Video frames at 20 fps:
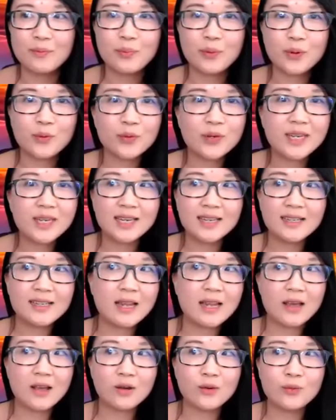but we
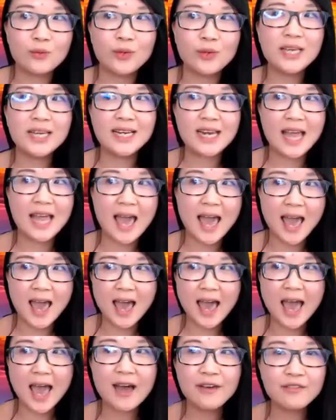can
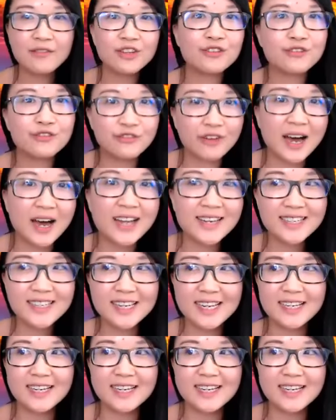have it fun